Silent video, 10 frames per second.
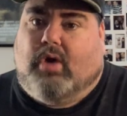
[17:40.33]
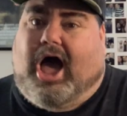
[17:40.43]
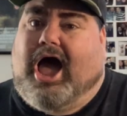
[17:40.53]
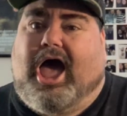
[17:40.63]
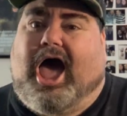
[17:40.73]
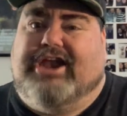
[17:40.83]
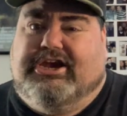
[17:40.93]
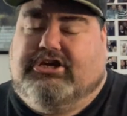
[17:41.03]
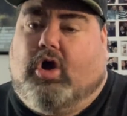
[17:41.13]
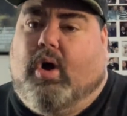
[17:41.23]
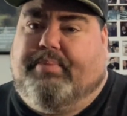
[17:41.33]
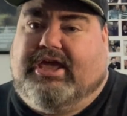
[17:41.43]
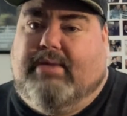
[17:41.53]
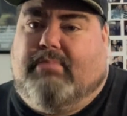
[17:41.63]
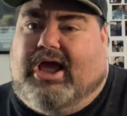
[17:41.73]
I need to go up and
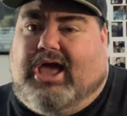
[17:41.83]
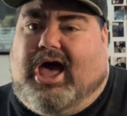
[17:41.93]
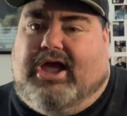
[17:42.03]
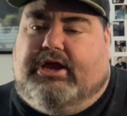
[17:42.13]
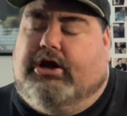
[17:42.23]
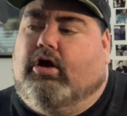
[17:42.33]
get my guy,